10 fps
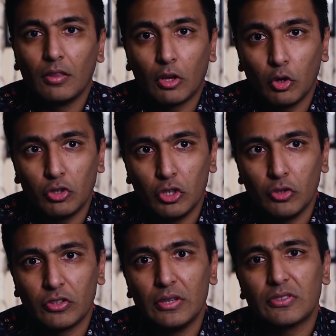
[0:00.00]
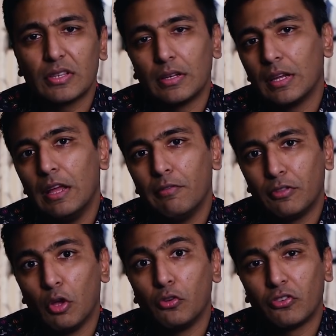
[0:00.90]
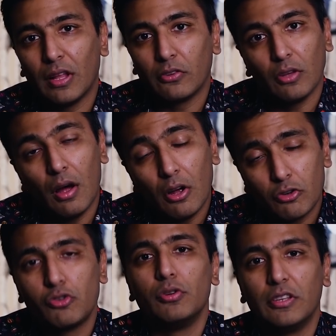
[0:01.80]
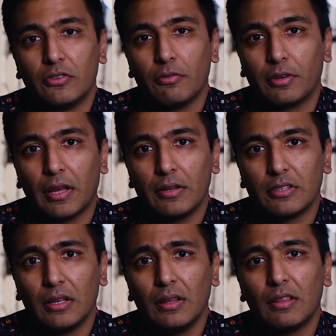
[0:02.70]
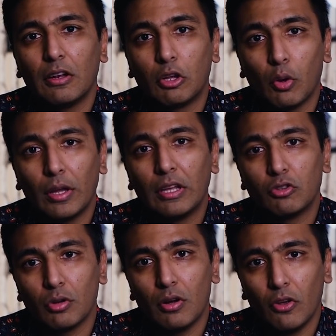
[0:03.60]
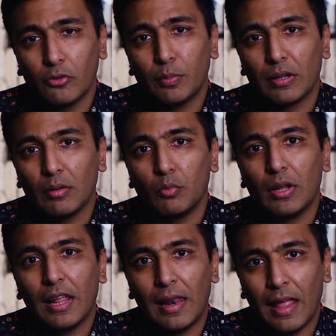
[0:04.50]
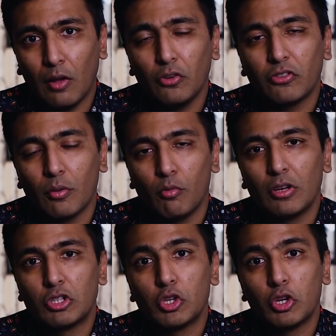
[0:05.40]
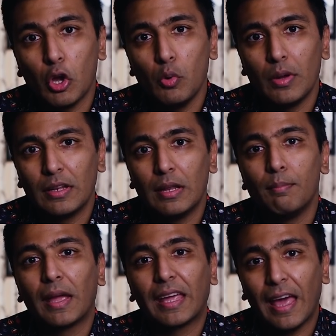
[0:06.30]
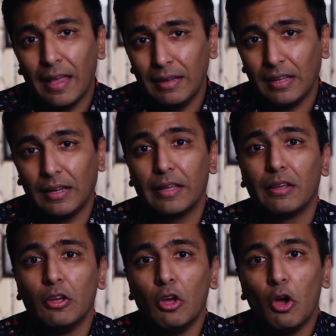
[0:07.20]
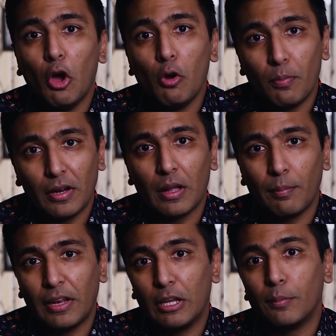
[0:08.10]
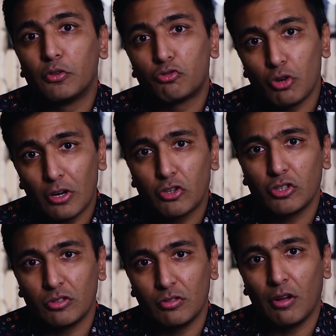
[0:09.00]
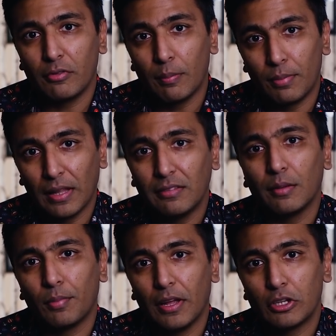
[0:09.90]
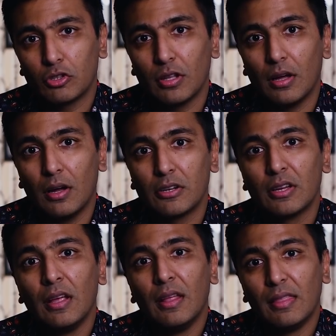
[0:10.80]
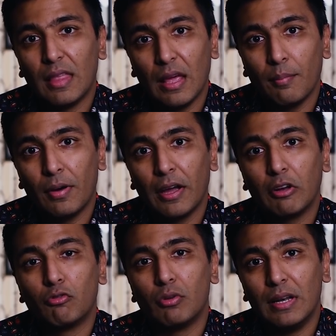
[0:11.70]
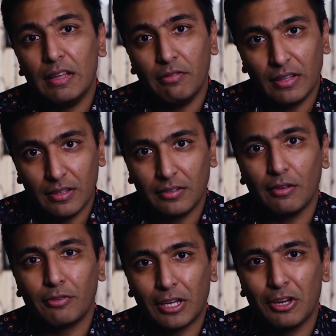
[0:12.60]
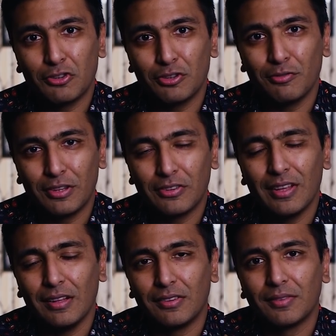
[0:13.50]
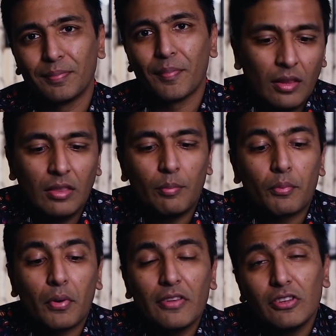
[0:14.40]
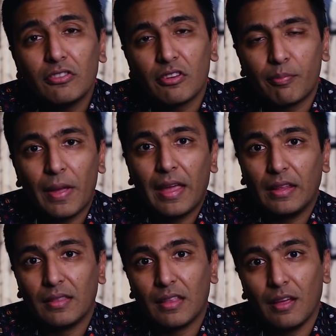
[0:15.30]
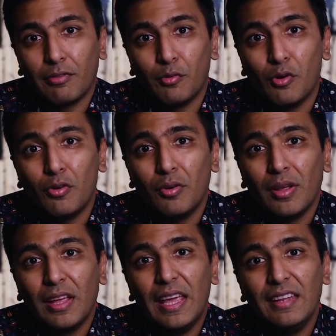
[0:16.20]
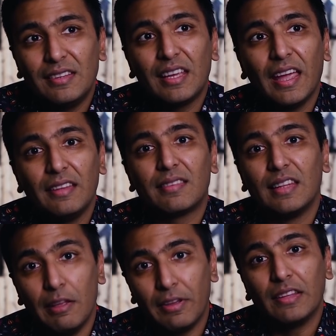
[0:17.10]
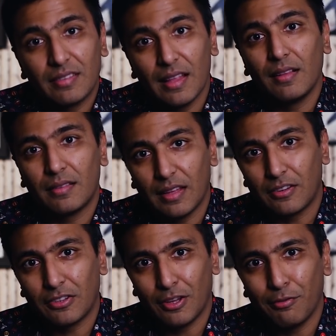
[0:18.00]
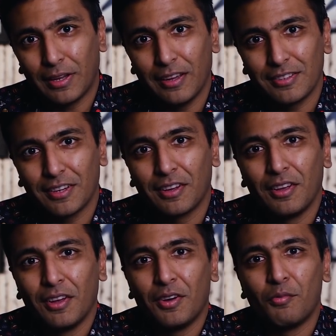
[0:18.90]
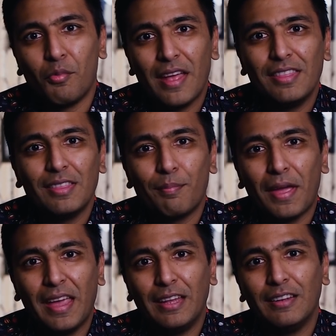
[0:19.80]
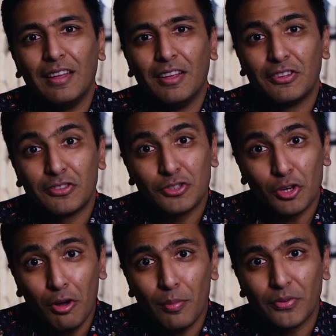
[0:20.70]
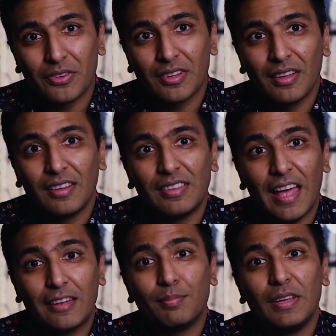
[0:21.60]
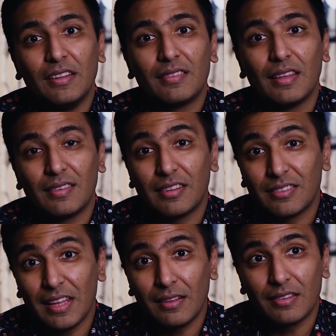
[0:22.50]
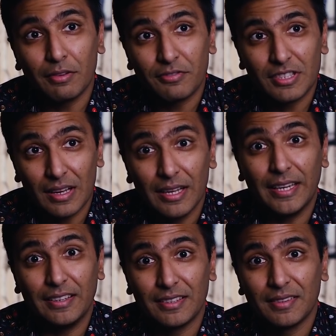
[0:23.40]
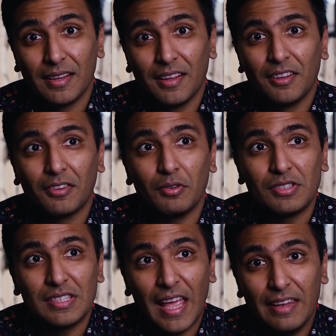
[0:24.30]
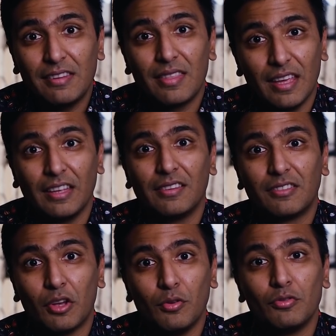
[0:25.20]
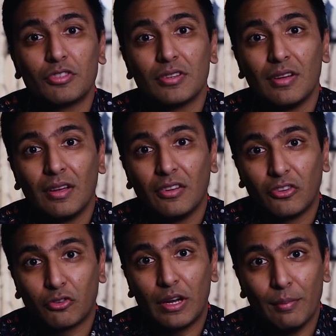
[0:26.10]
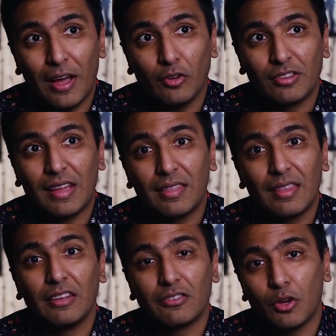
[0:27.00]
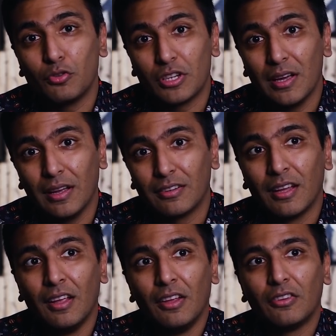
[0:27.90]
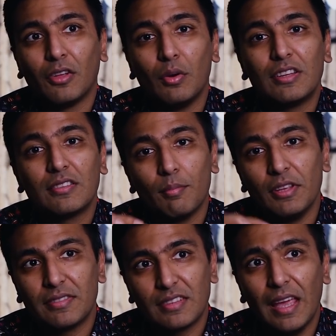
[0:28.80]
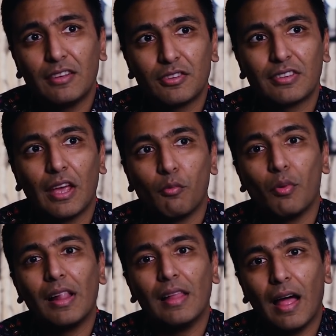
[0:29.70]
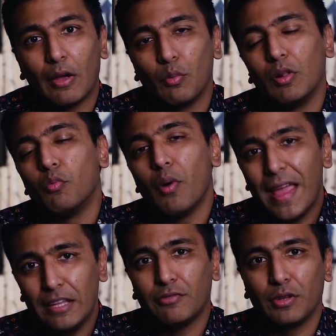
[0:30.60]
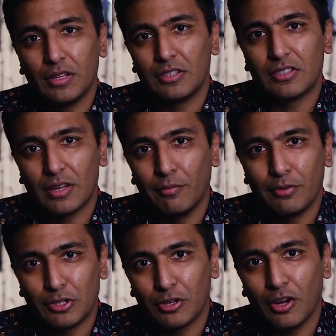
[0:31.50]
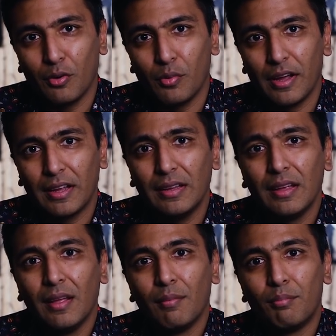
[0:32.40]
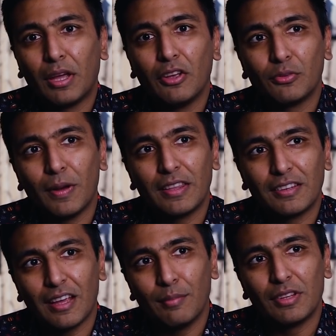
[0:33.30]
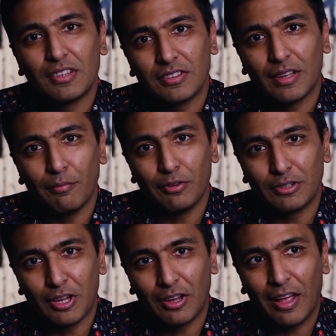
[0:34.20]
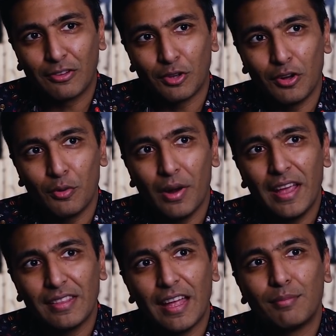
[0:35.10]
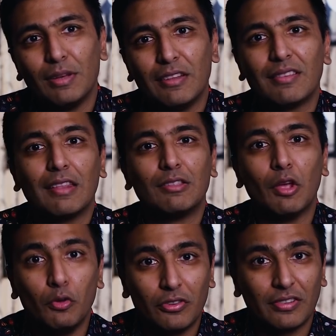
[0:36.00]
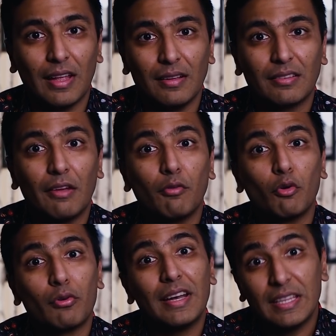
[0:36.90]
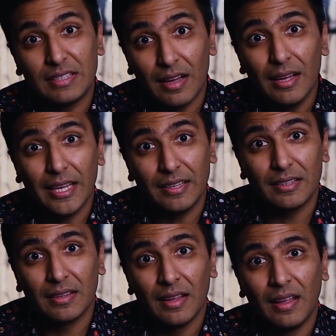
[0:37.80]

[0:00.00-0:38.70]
The good news is that if those cells are truly suffocating, then going into a hospital will allow someone to go in and mechanically open up any obstruction of the blood supply to the heart, thereby relieving the suffocation of the cells. The presence of pain, therefore, indicates living cells that are suffocating. When the pain stops, that means that the cells have died. So dead things don't scream out, dead things don't hurt. So it is a mistake to say, well, I will wait for the discomfort to go away, because by the time the discomfort has gone away, that means that those cells have already died.